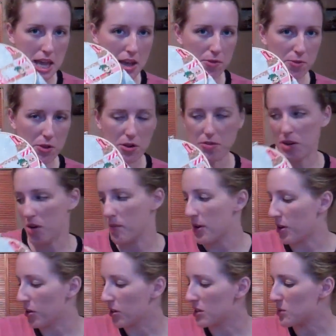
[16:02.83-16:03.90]
in the kit for A
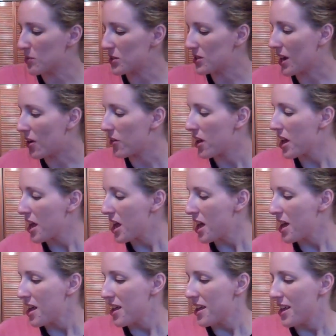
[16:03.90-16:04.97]
Very Merry Christmas Town.
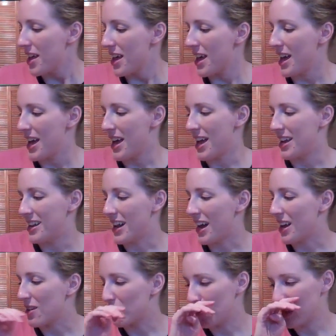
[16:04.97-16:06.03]

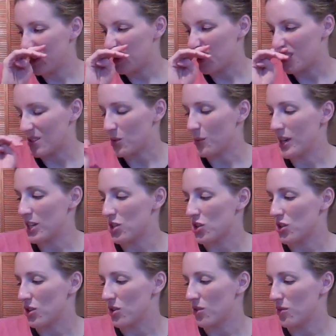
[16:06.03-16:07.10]
And I went to
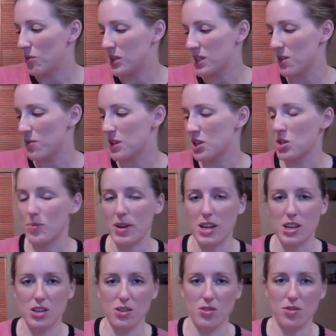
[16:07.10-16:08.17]
switch, once I
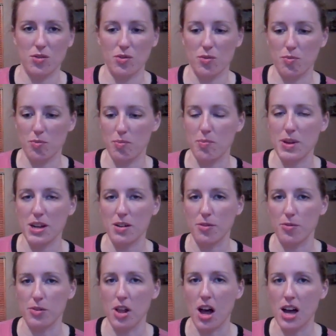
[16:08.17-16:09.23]
finished my
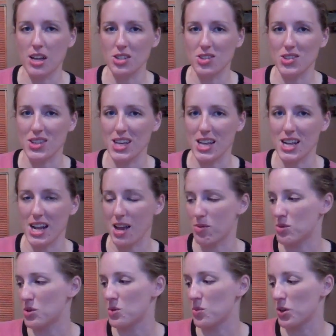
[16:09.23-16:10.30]
bit of floss
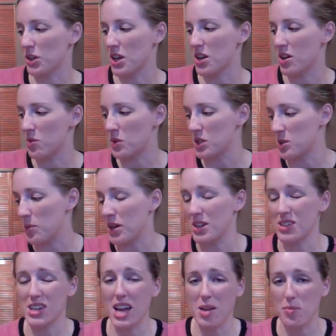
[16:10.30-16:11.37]
that I was working on
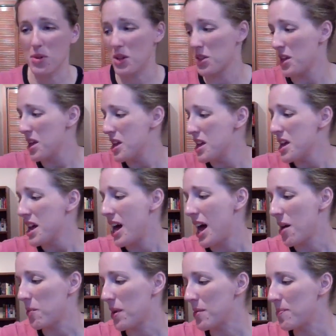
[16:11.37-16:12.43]
Once Upon a Time with,
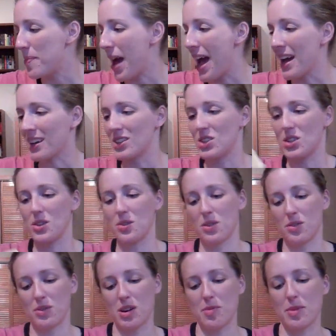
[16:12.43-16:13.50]
I went back
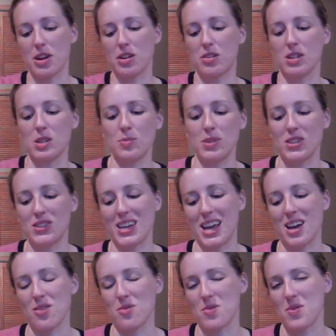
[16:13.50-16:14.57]
to A Very Merry
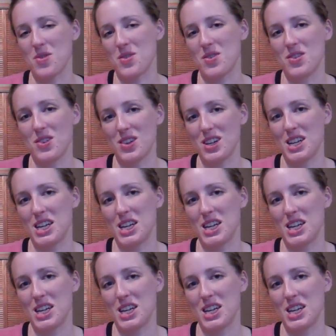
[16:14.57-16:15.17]
Christmas Town